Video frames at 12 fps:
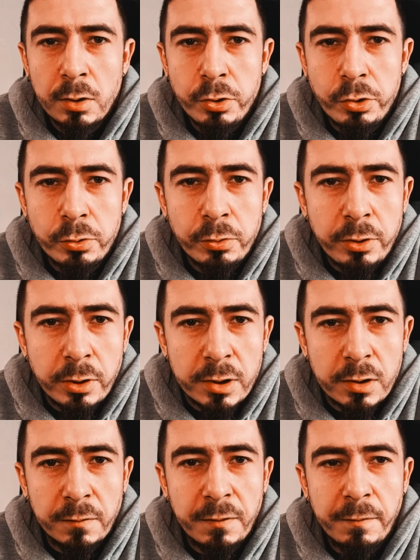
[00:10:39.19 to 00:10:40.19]

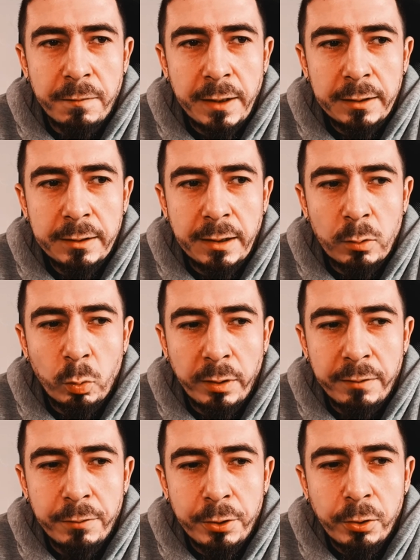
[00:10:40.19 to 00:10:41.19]
juniors of the fact that
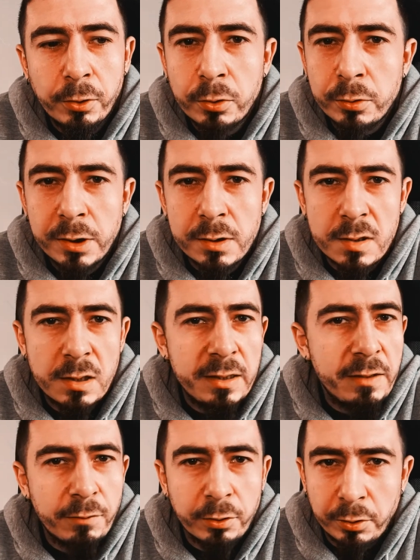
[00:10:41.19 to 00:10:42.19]
whatever you're doing is
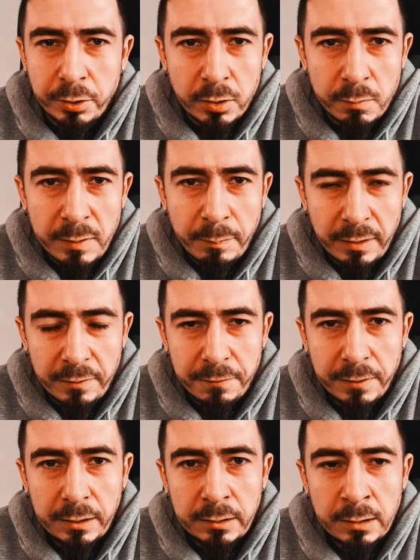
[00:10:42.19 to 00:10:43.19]
never going to be
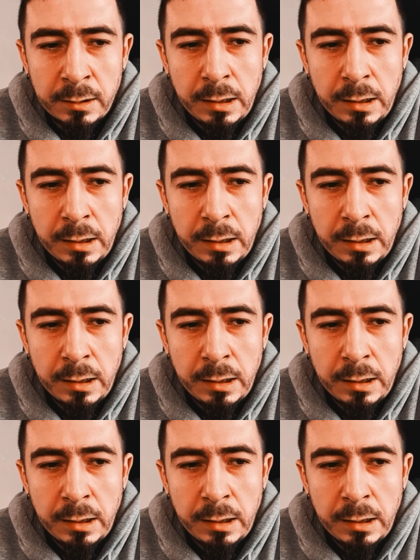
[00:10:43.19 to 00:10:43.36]
perfect.